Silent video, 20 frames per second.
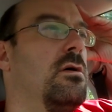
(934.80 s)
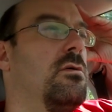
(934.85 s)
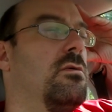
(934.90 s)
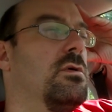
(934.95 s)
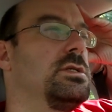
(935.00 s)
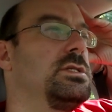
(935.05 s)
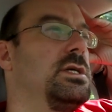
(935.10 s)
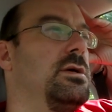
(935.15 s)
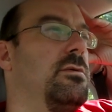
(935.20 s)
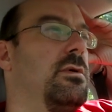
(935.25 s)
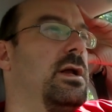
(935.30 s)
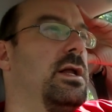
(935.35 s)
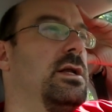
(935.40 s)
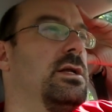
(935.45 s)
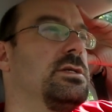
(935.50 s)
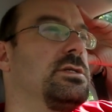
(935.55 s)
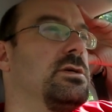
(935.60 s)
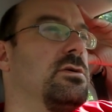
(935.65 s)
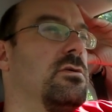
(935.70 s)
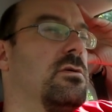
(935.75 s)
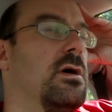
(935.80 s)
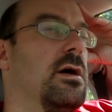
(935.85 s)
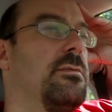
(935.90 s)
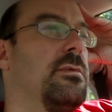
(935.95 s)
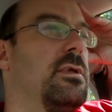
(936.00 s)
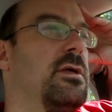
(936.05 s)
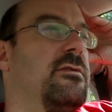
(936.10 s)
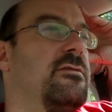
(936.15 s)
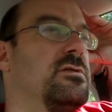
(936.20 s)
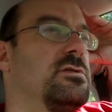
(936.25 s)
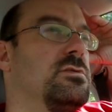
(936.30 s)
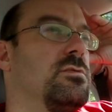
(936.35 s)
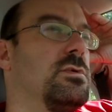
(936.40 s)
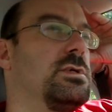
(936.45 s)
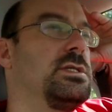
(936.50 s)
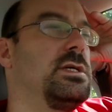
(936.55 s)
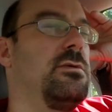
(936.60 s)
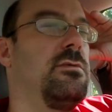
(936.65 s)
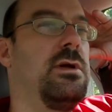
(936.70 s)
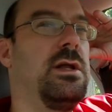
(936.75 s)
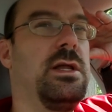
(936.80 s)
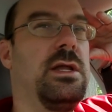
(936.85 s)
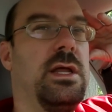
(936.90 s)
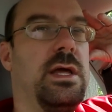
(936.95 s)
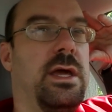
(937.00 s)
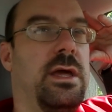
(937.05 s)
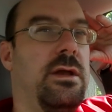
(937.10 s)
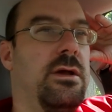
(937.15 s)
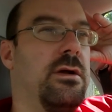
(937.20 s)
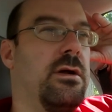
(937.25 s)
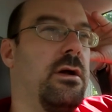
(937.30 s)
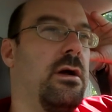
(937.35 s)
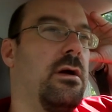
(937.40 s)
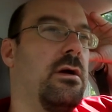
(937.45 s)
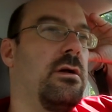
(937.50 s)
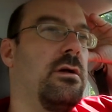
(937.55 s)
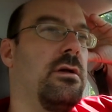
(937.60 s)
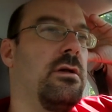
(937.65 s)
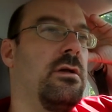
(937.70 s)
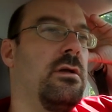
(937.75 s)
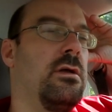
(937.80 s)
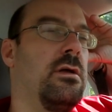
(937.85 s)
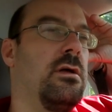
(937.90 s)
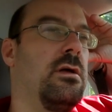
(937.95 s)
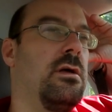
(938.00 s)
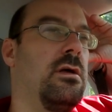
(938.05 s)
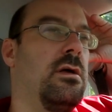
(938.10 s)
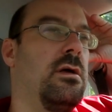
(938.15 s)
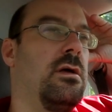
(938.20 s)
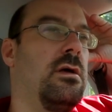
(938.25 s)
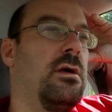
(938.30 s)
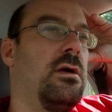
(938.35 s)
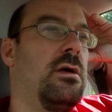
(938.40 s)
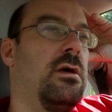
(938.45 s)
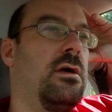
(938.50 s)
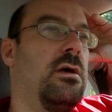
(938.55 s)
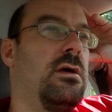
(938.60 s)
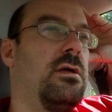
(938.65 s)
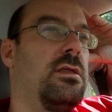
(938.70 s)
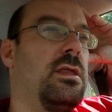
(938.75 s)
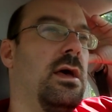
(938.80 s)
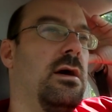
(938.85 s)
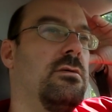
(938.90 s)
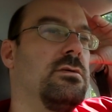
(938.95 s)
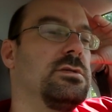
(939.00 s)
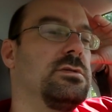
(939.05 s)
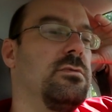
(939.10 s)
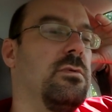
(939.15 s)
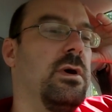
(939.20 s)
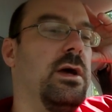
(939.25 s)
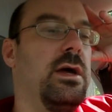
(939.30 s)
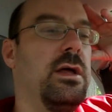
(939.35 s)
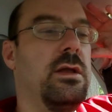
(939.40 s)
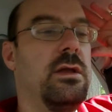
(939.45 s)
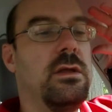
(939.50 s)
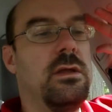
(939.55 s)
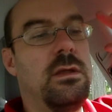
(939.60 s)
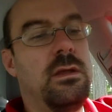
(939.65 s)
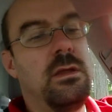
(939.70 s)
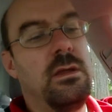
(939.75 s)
Once he went into school, I believe it was once he went into kindergarten, that was when